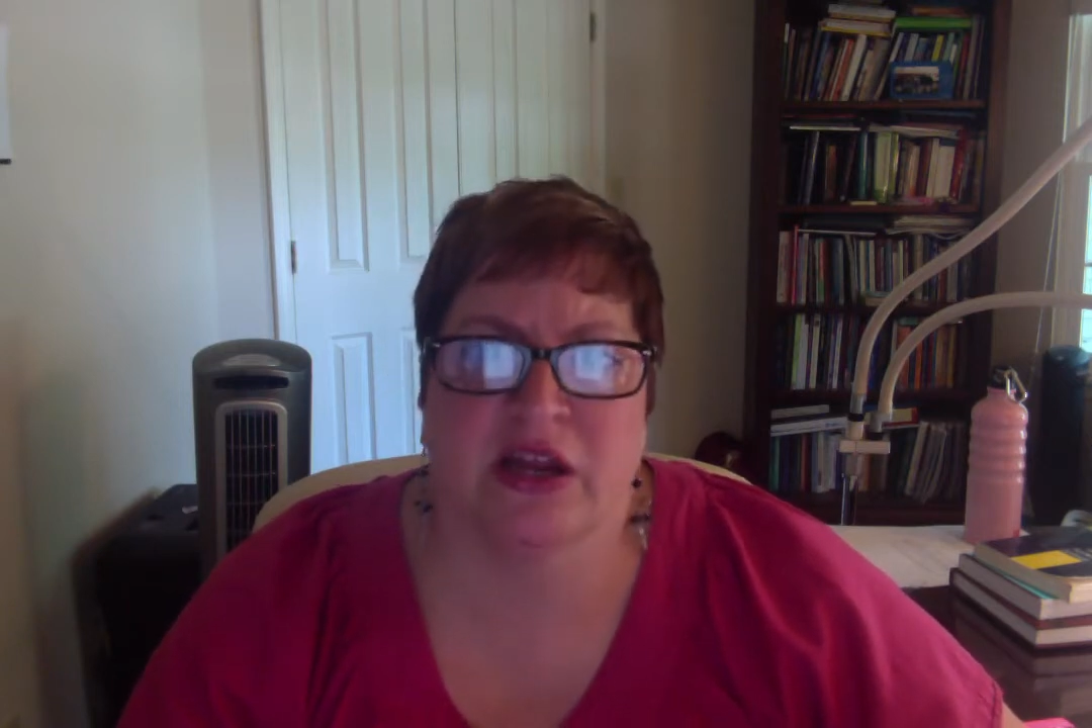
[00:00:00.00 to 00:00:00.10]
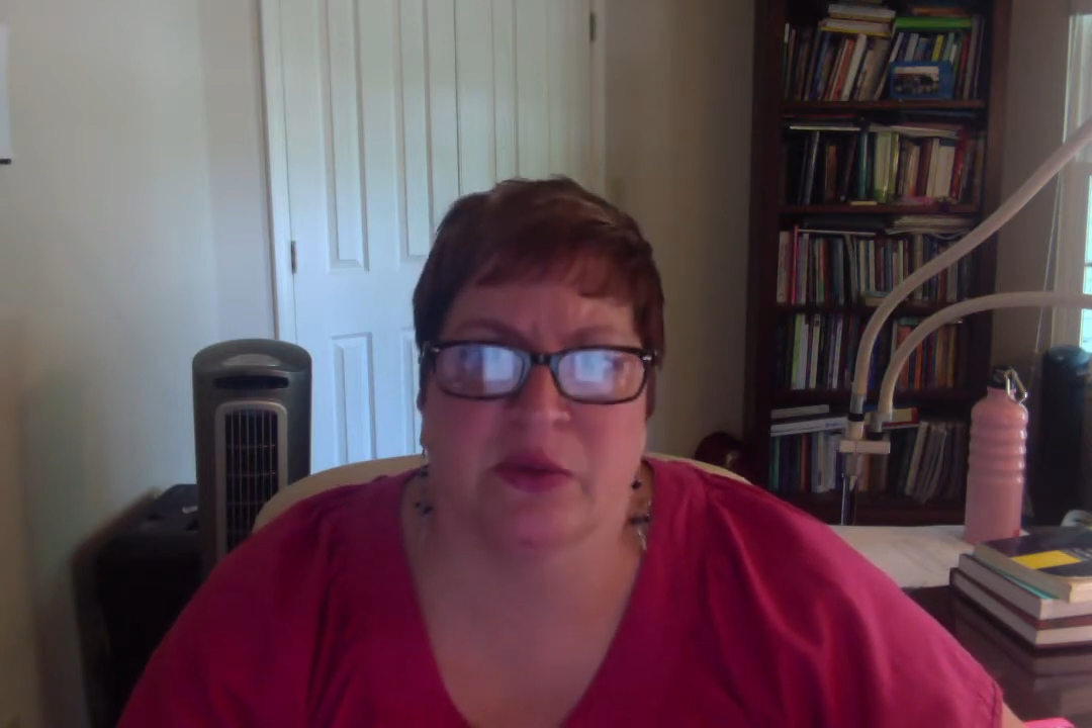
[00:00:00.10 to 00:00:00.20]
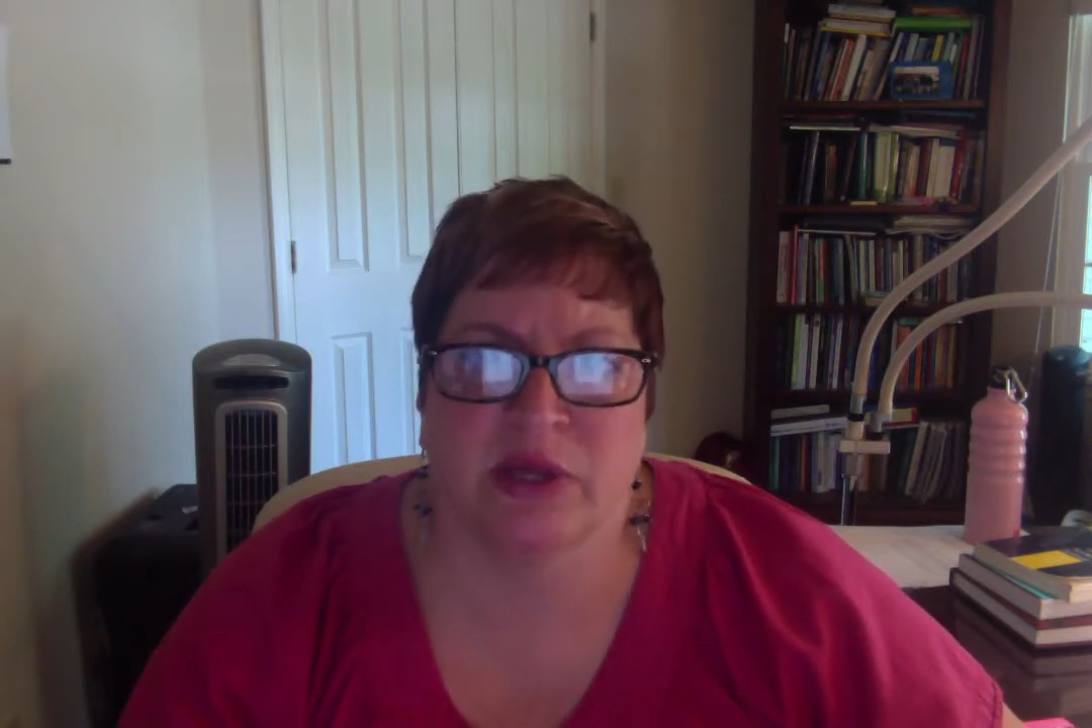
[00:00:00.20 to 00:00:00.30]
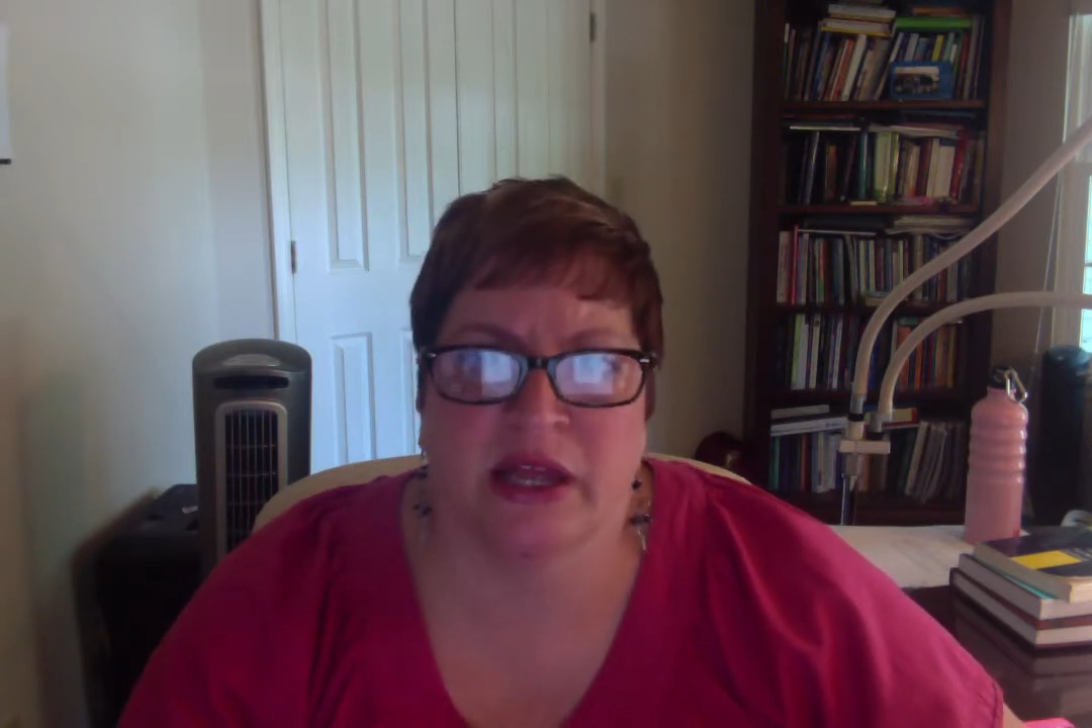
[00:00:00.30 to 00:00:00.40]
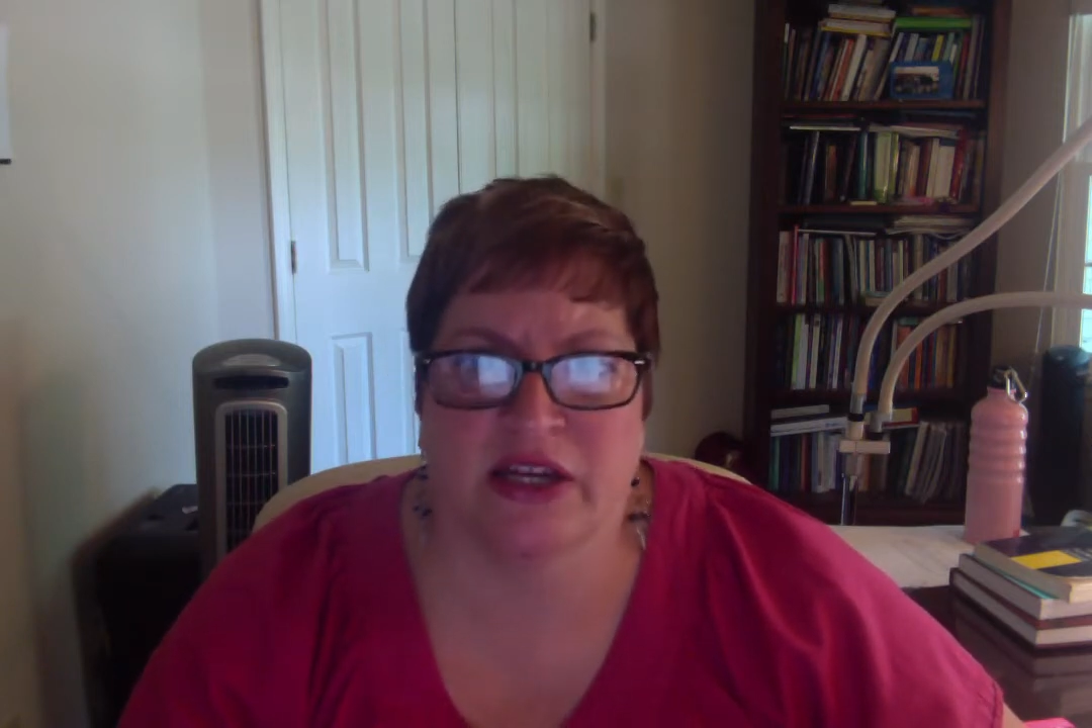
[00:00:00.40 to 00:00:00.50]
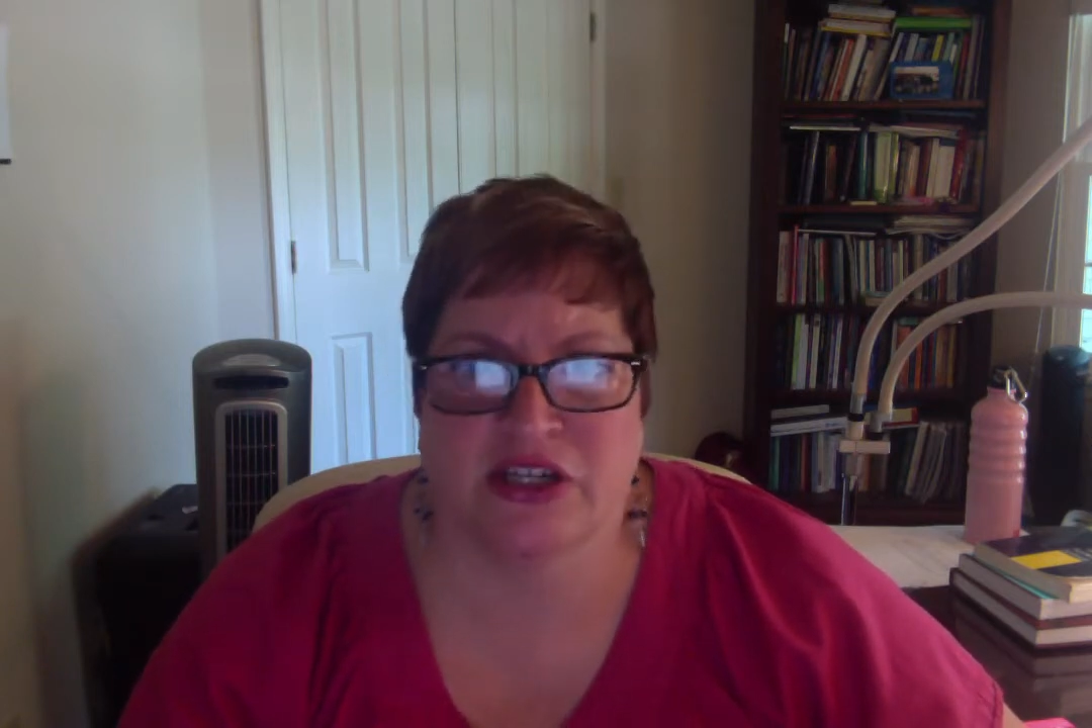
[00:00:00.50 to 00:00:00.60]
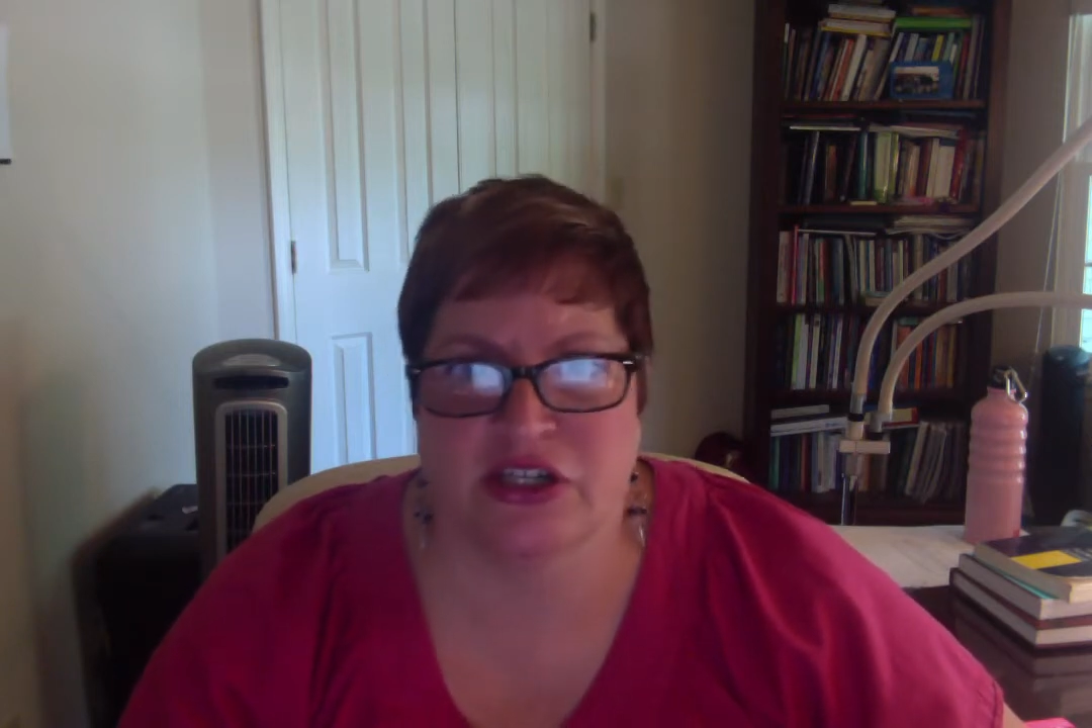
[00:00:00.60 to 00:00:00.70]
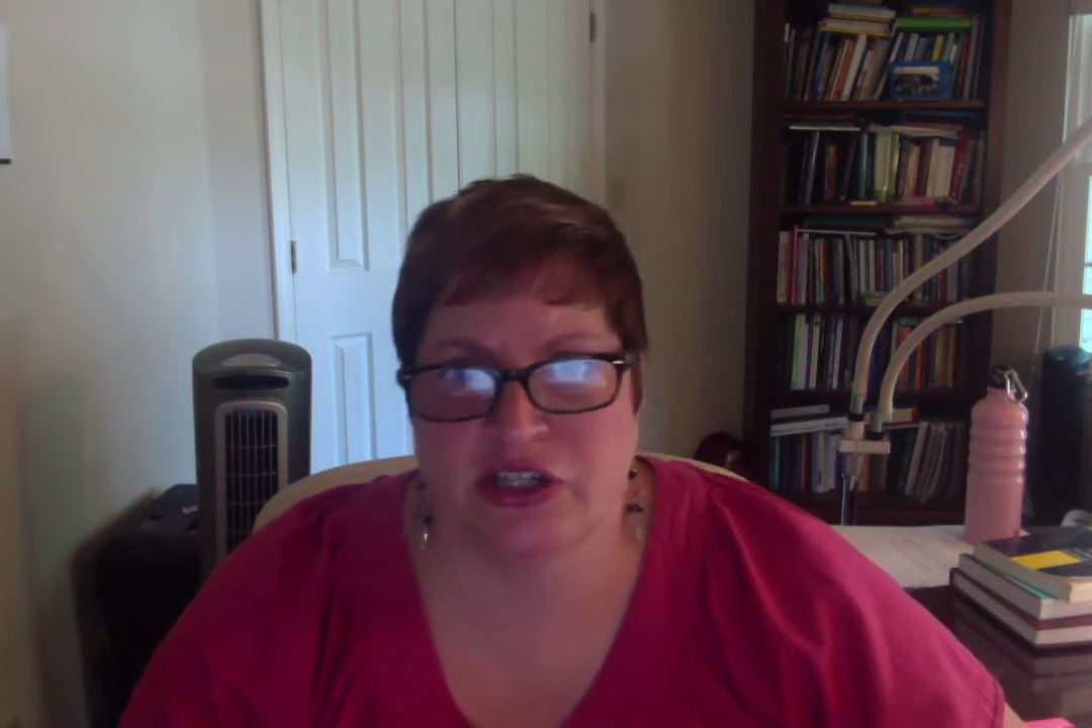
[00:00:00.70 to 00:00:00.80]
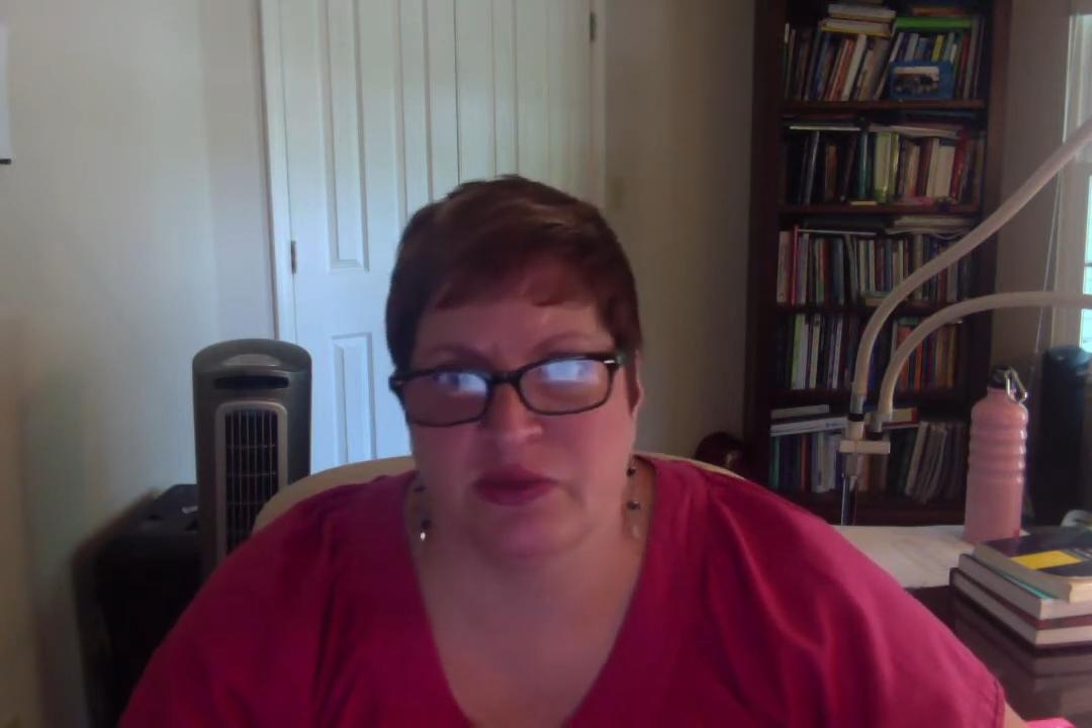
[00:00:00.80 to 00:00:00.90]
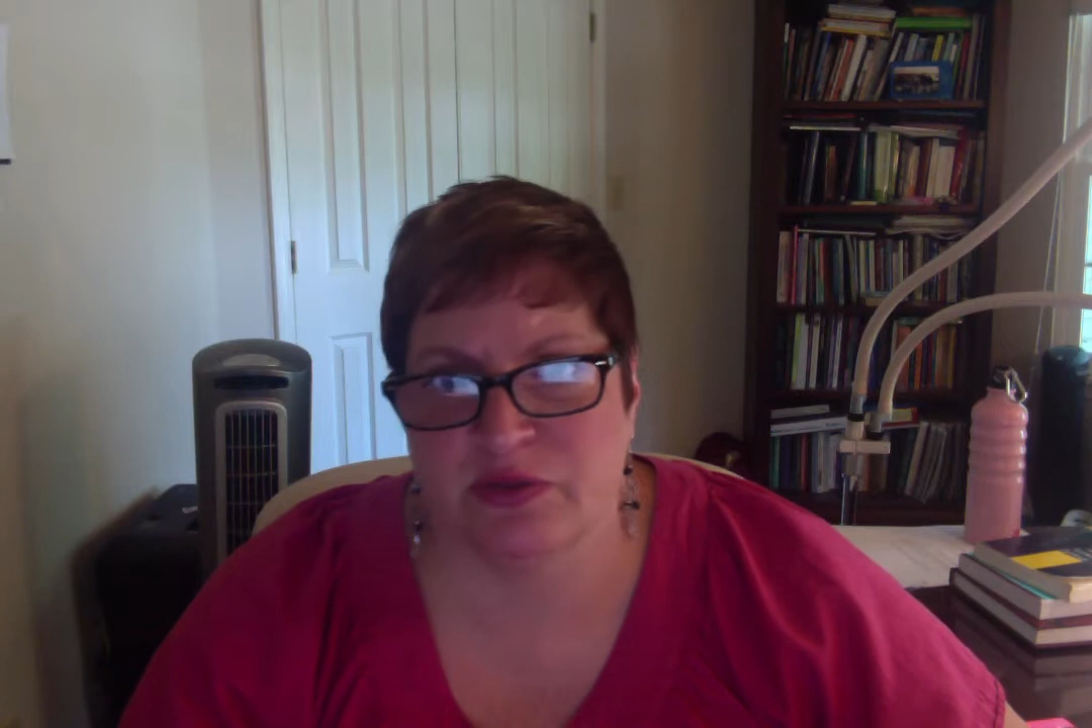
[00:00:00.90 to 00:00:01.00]
in
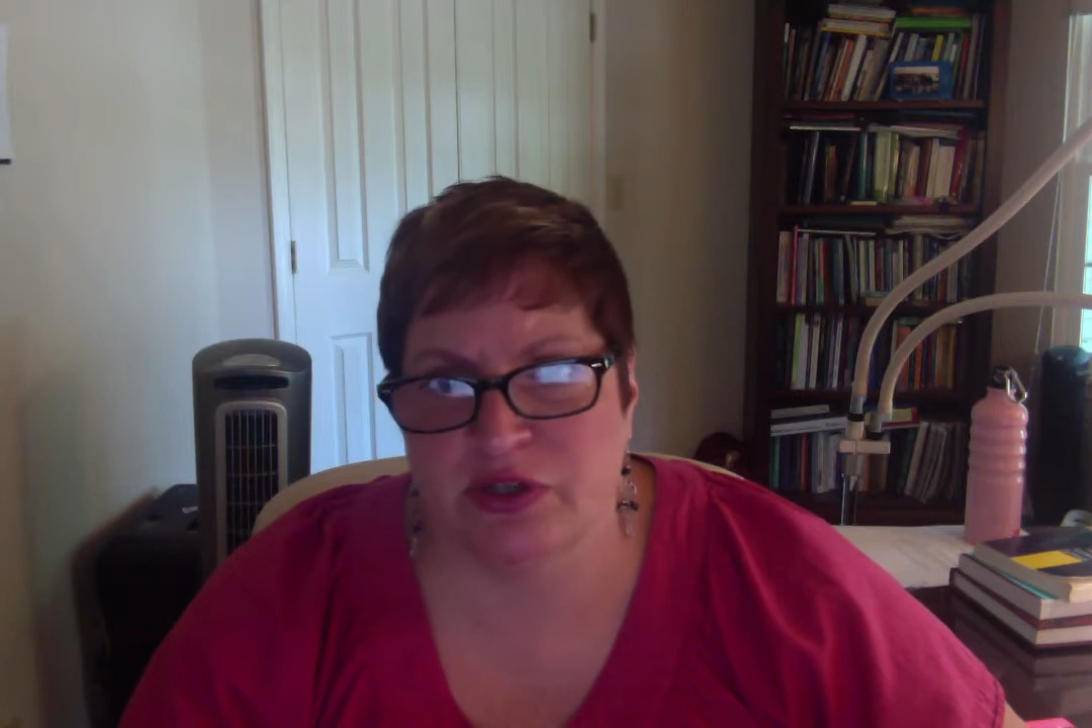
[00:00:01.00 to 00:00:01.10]
relationship